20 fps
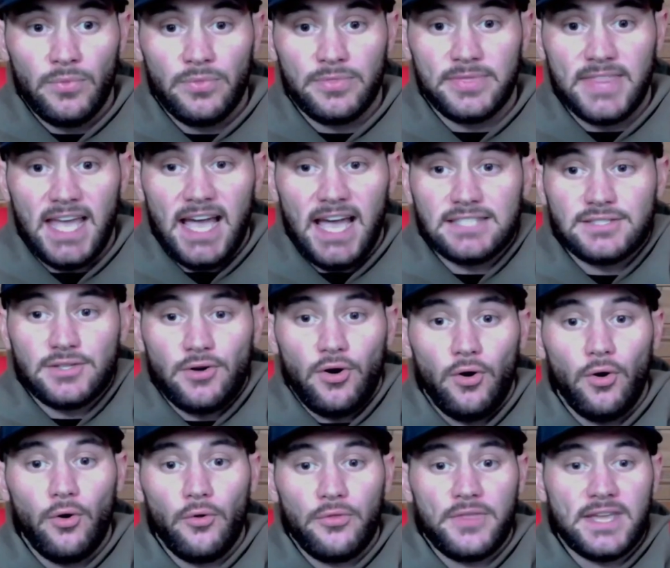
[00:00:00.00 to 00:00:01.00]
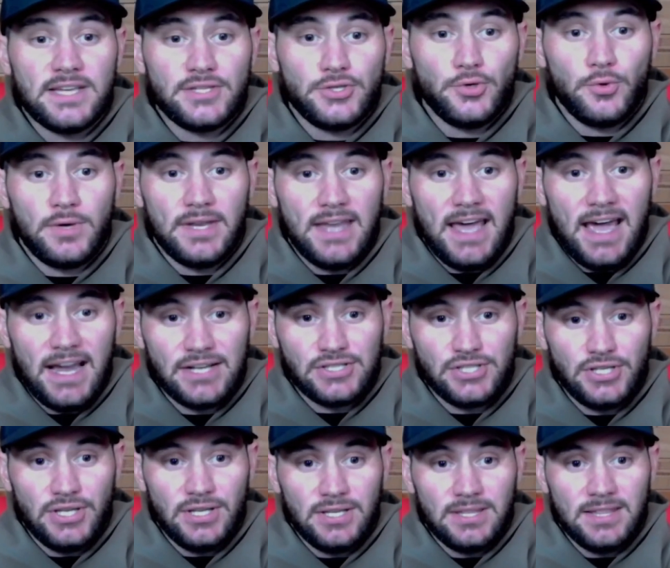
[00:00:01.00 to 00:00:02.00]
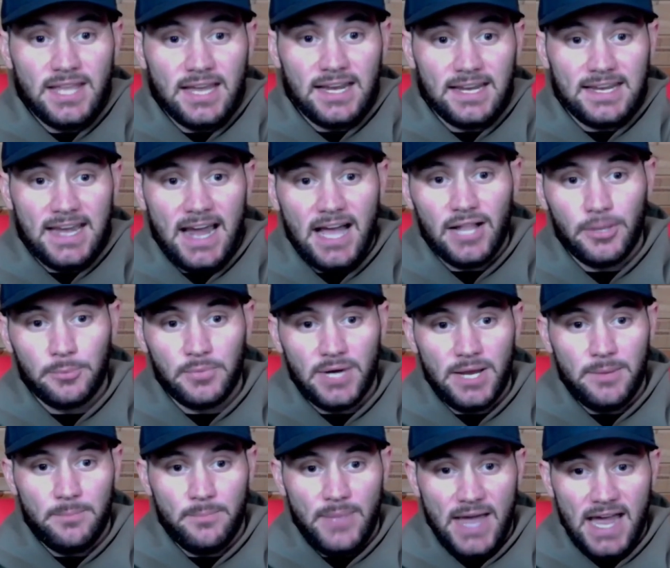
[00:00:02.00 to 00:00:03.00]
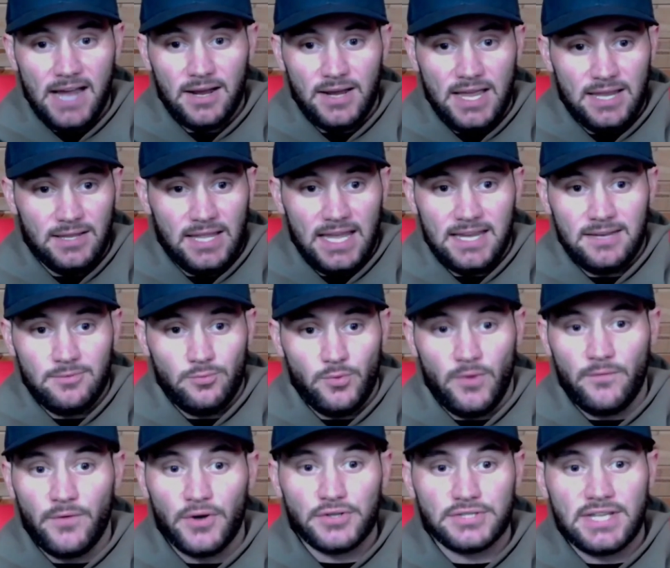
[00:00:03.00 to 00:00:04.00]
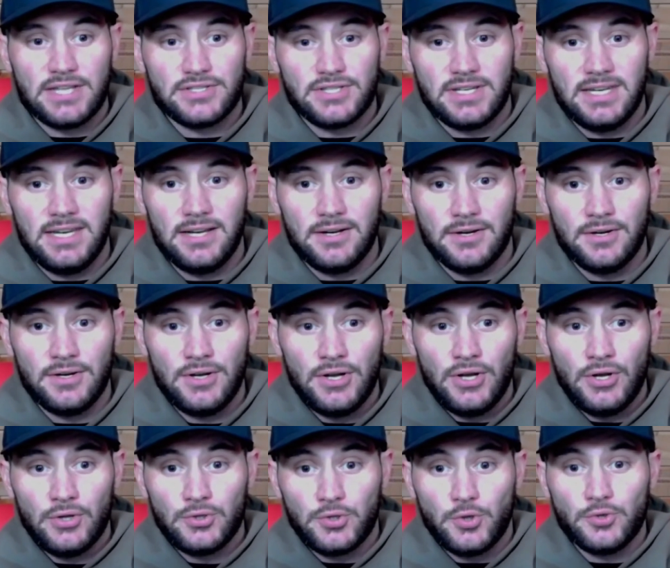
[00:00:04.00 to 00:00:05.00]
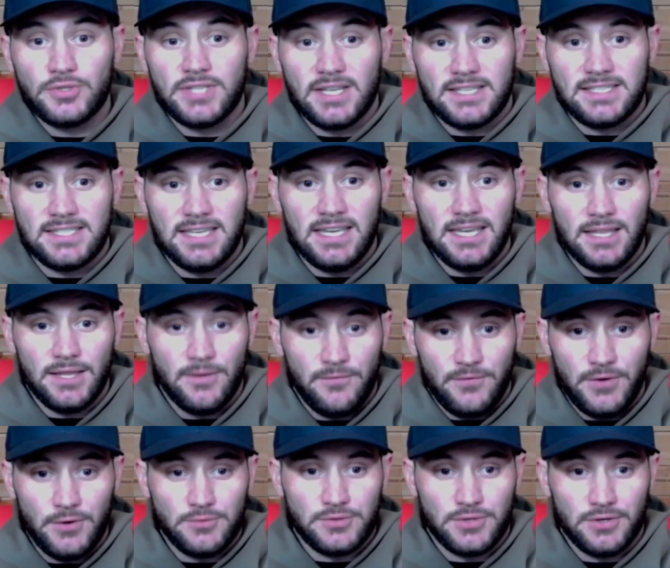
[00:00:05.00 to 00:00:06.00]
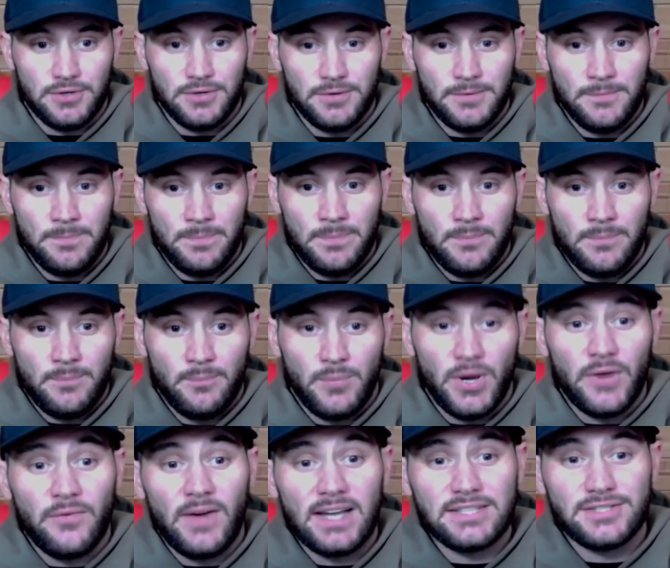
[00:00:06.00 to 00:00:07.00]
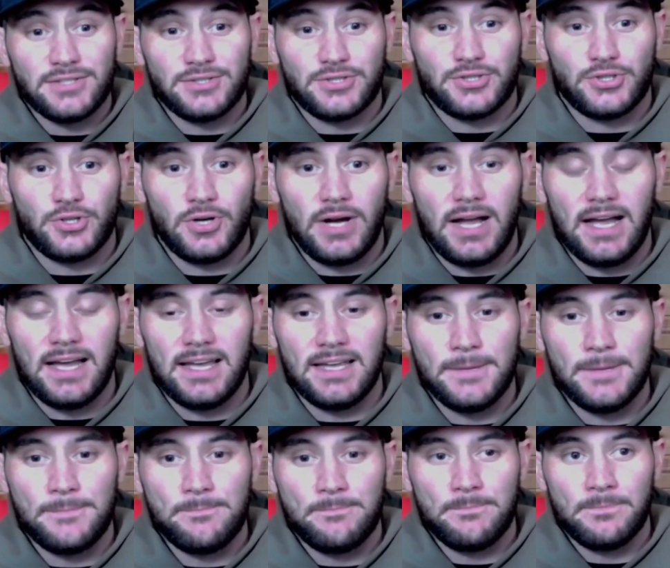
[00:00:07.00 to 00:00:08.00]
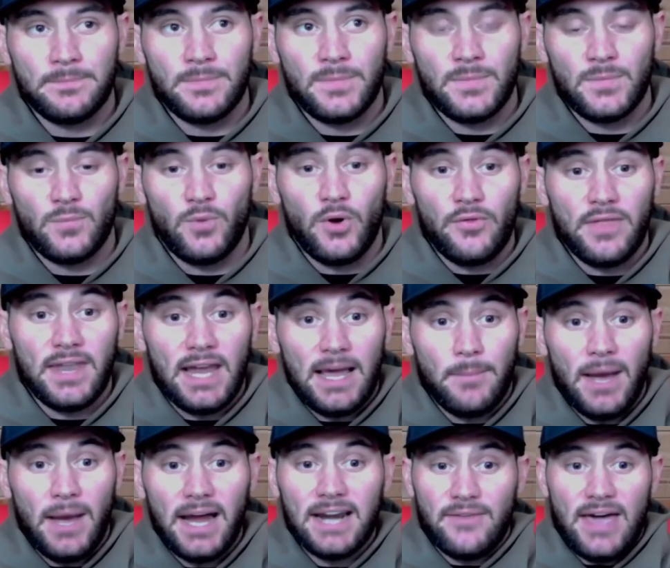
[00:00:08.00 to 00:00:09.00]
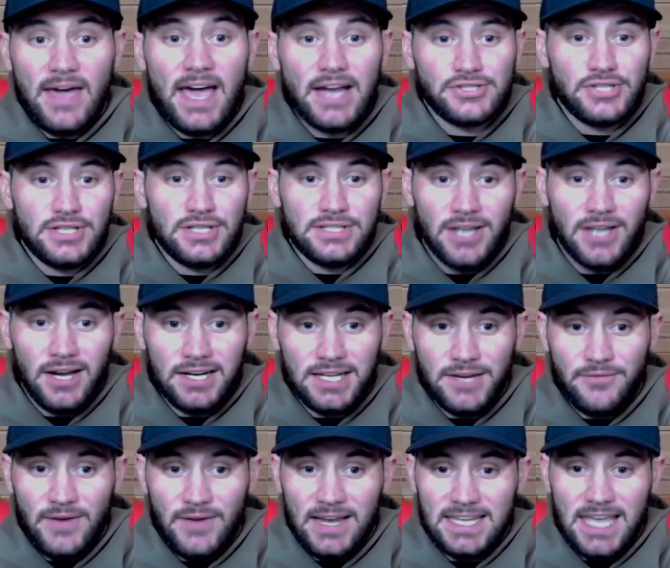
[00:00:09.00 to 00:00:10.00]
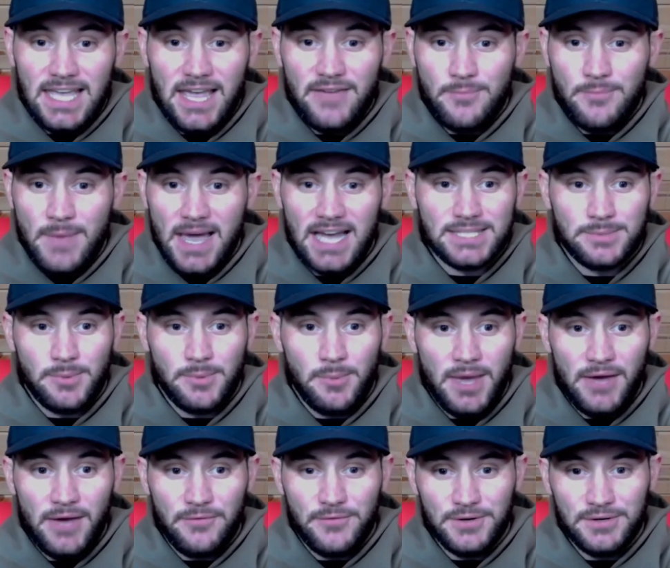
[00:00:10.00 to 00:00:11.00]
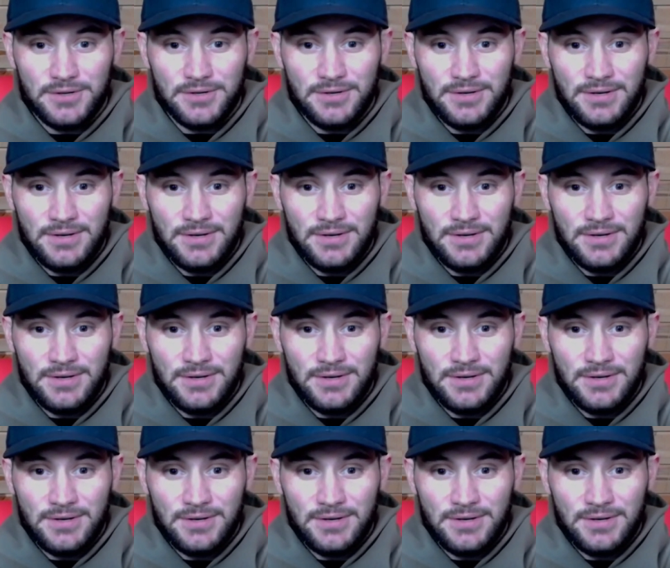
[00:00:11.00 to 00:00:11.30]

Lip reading: That's all things you can actually then calibrate back and like reverse engineer to succeed in the future. But if I just try, well, then I might have actually done it if I gave maximum effort,